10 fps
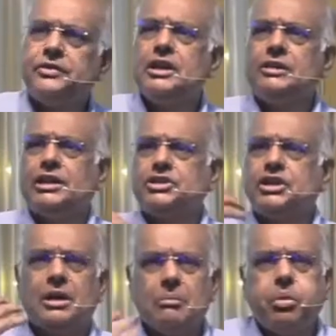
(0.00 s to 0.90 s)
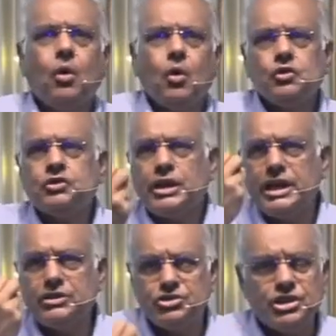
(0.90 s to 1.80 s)
that she reposed
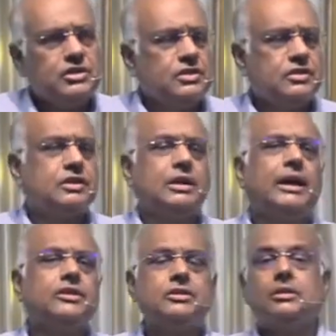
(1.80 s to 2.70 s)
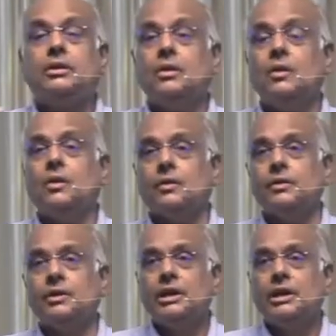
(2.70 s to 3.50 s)
in Jesus Christ her Lord.